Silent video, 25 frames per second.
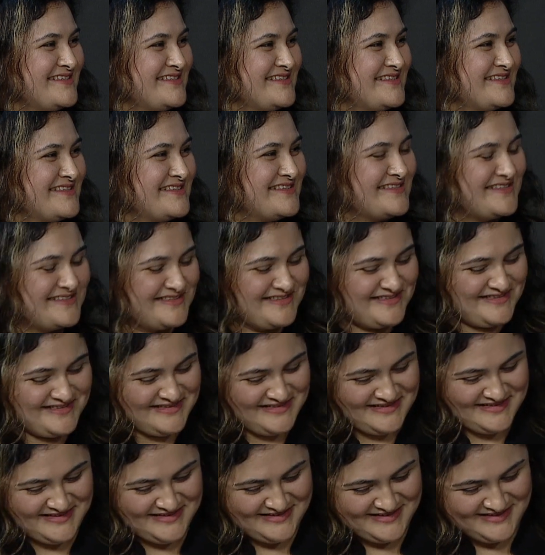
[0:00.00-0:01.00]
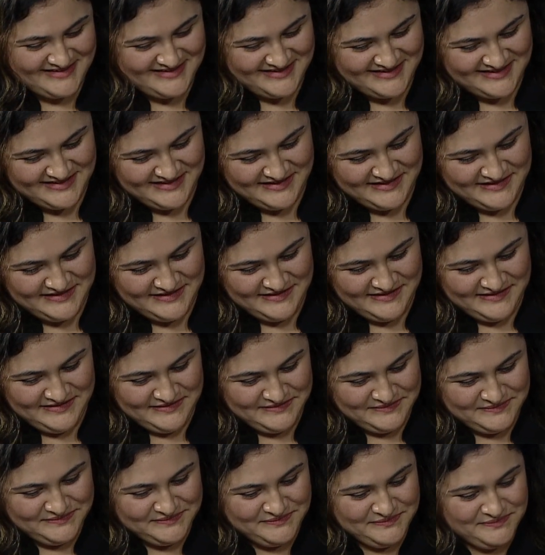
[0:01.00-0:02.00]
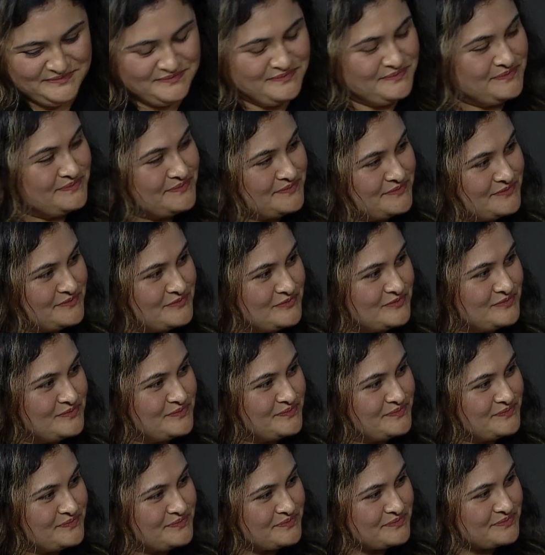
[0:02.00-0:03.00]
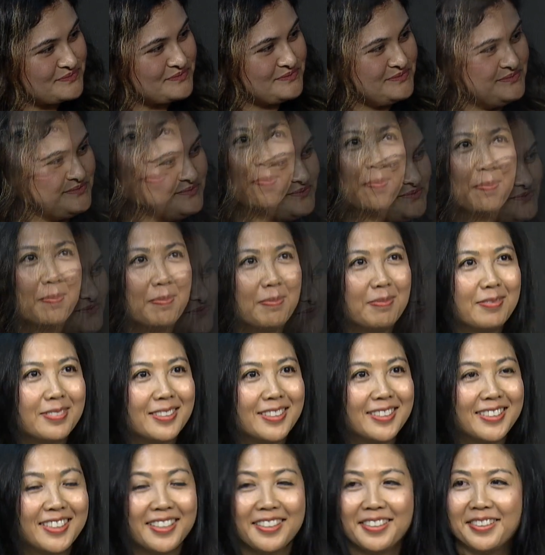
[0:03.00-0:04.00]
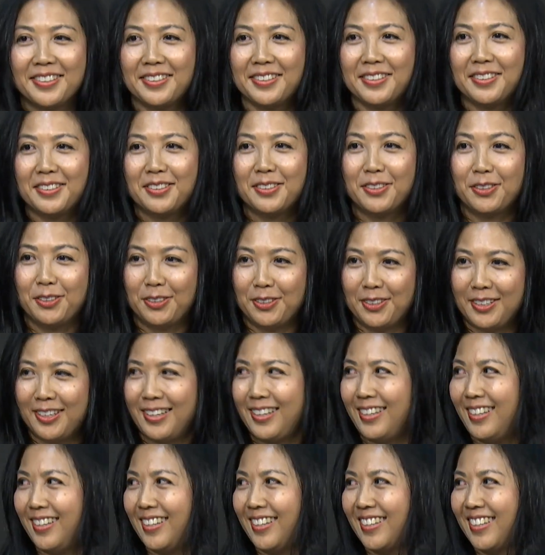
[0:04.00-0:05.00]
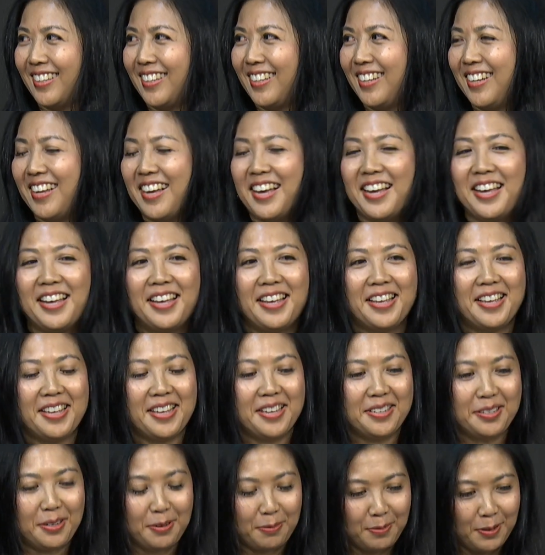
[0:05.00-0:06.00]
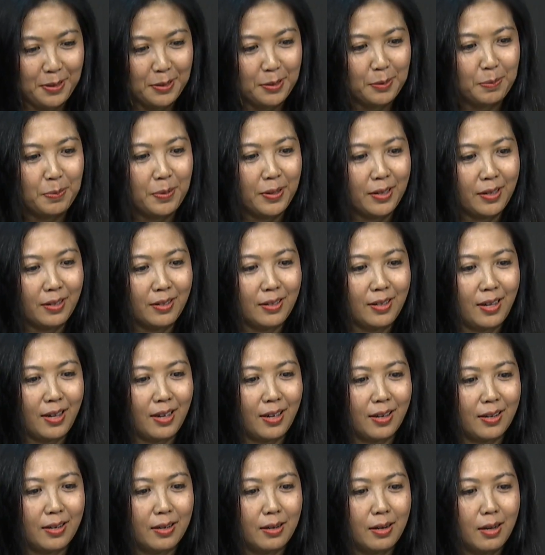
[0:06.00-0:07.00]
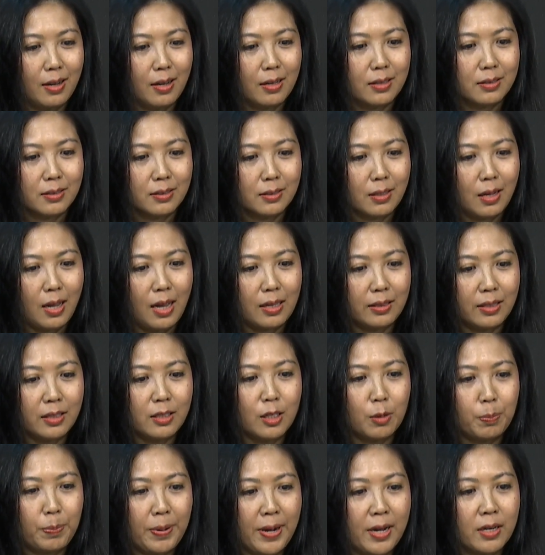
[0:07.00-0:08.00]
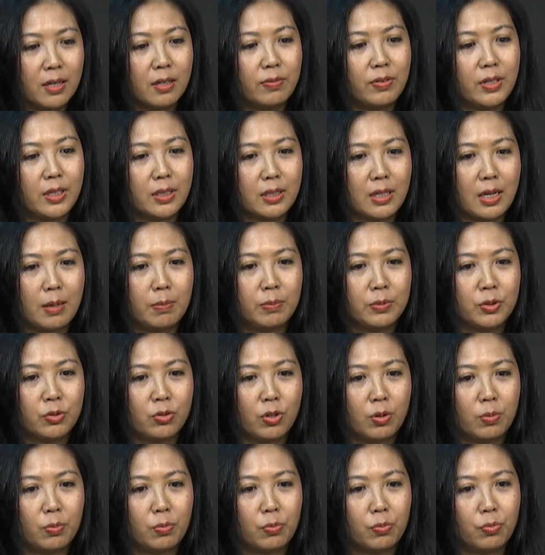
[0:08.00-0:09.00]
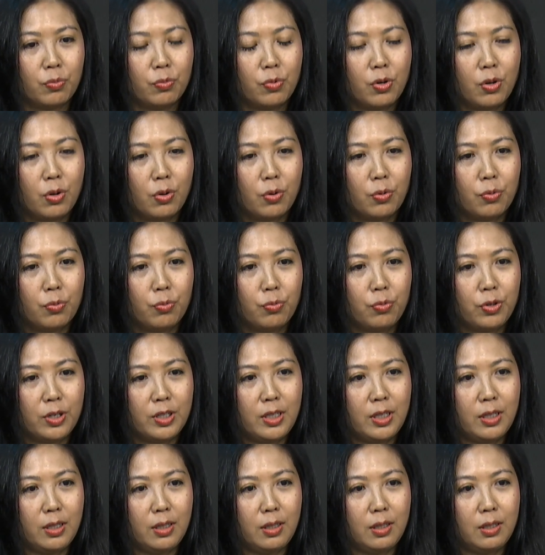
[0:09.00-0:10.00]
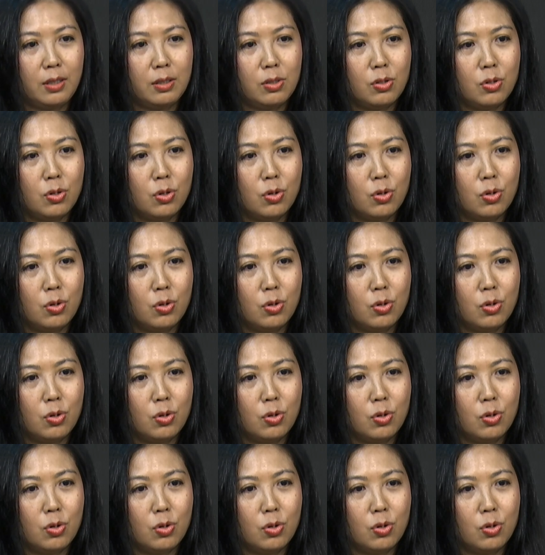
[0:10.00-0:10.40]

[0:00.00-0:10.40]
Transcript: I think for myself, it's something I'm still learning and developing. And I think a part of it comes from really